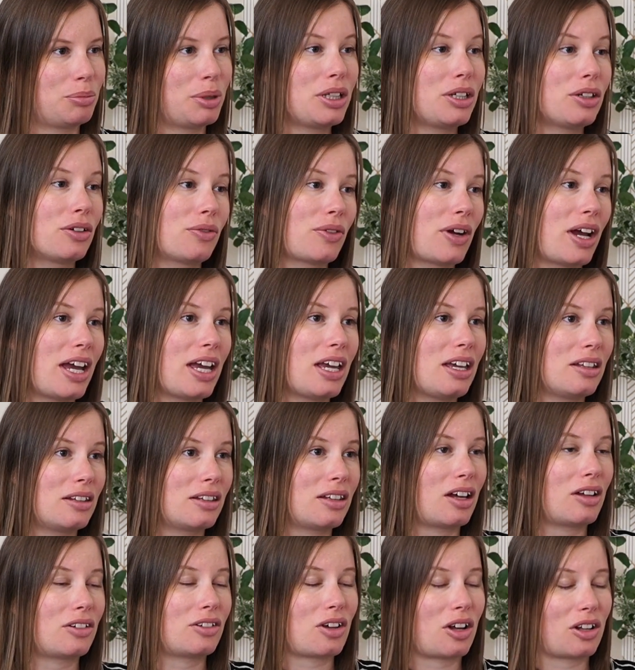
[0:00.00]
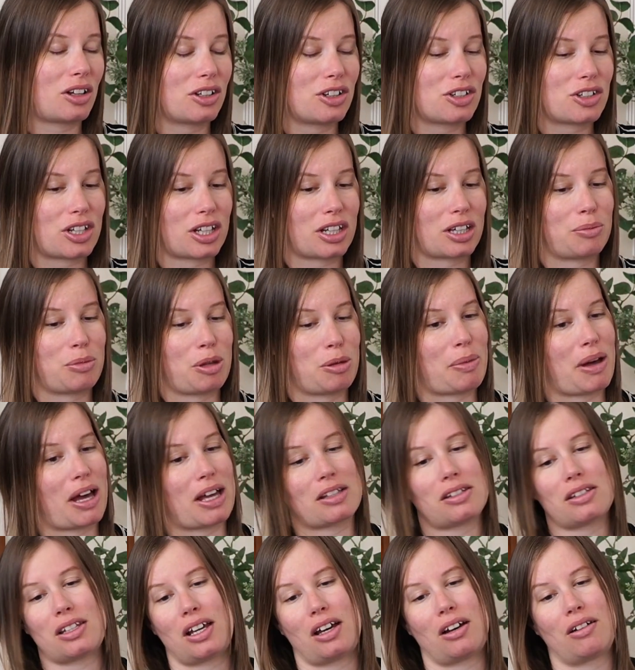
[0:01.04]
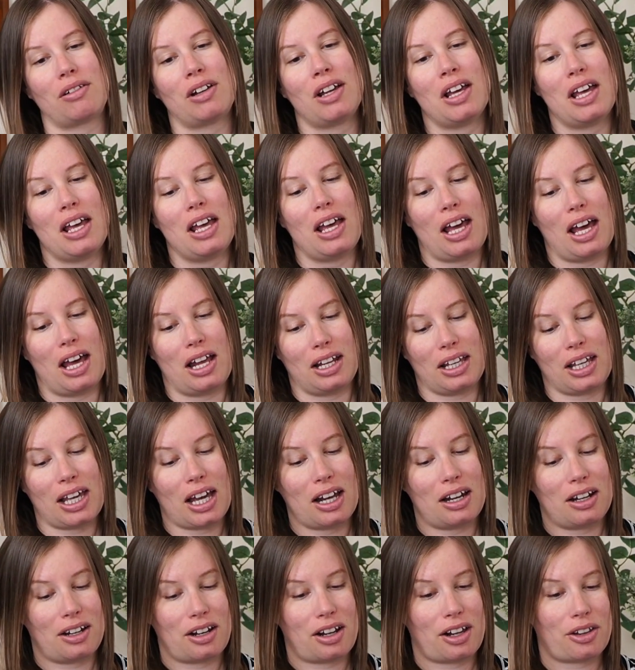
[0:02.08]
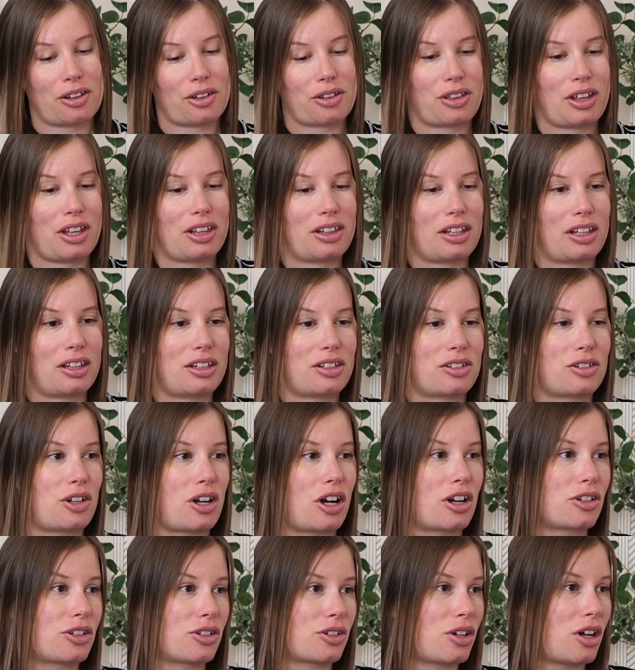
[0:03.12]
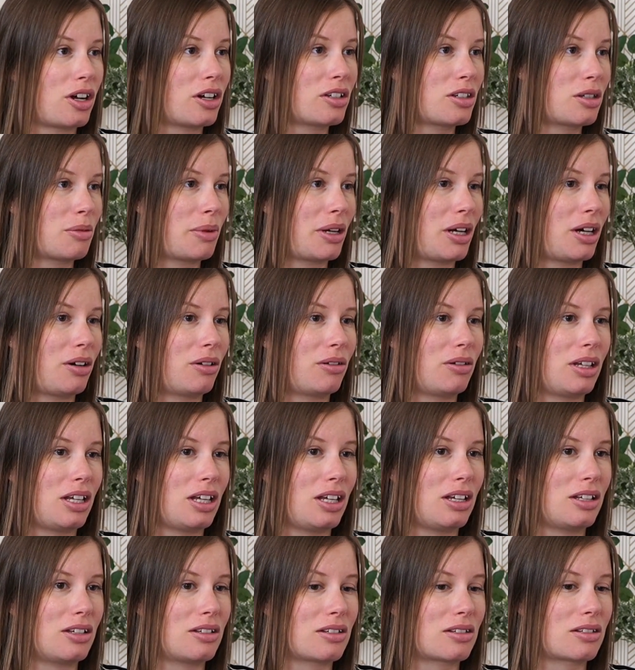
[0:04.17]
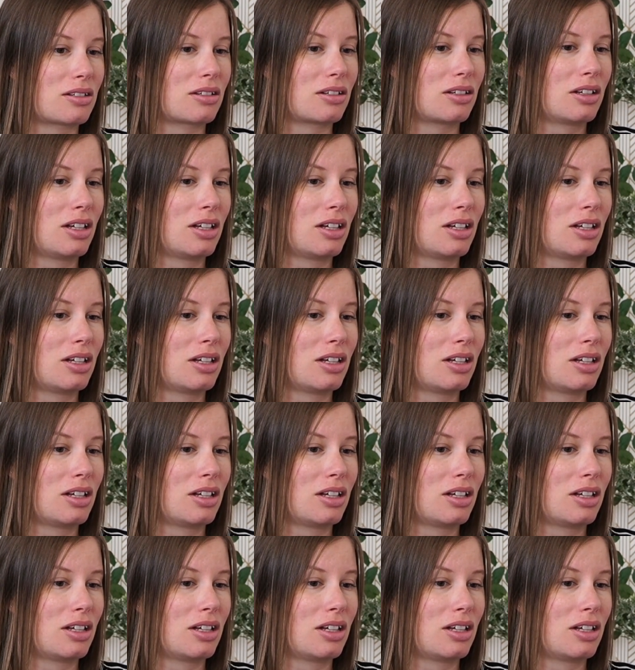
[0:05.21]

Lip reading: But you're right, the knowledge that can be passed down. And again, another thing that this doctor talks about is